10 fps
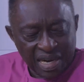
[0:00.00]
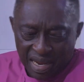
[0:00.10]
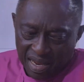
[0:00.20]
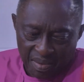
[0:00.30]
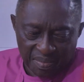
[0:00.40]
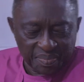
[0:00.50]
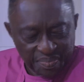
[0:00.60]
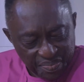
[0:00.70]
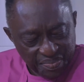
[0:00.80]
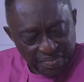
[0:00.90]
that I am.
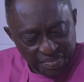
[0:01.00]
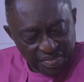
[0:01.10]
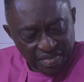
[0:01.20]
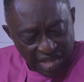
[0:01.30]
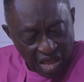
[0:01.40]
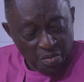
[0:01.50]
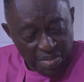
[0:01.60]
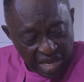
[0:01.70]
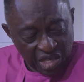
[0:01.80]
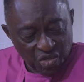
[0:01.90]
I'll
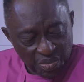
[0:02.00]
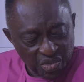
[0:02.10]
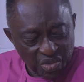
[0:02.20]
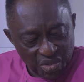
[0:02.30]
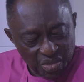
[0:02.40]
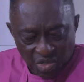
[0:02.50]
make it up to you.